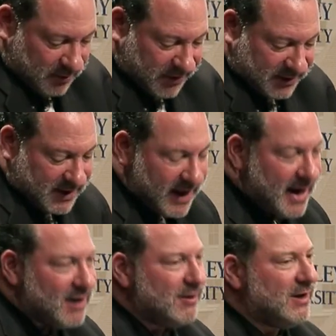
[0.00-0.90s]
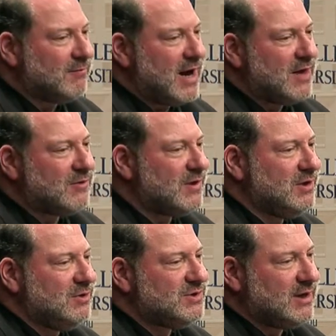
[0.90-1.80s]
But Carey, rather
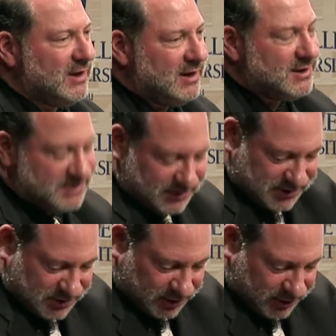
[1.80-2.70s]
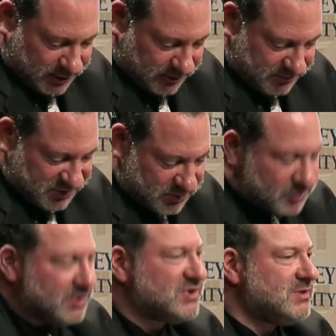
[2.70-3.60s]
than using Innis's terms, which
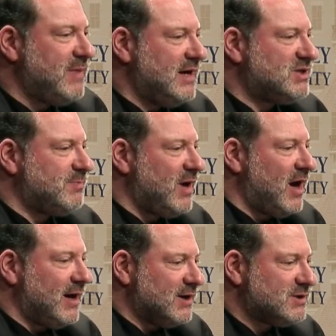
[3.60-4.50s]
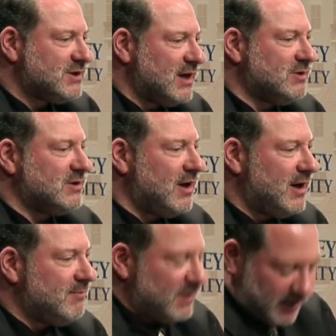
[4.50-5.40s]
were space bias and
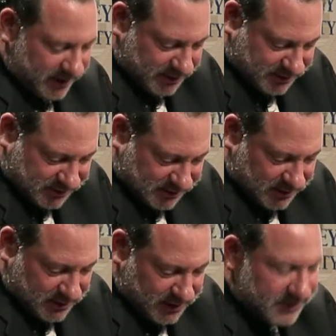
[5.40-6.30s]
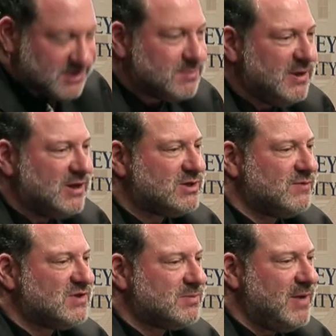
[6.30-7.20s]
time bias, speaks of
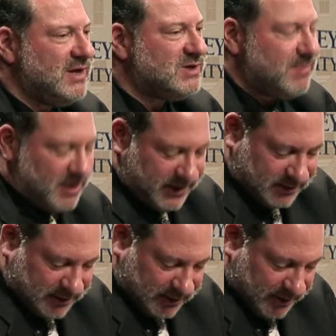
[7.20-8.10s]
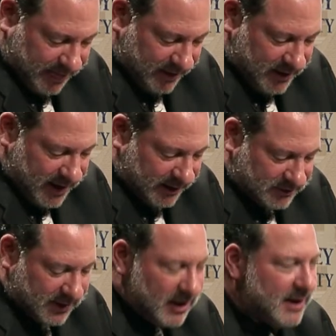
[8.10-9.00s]
space binding and
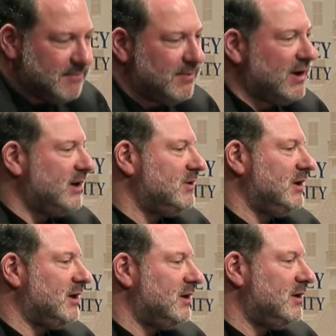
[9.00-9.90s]
time binding.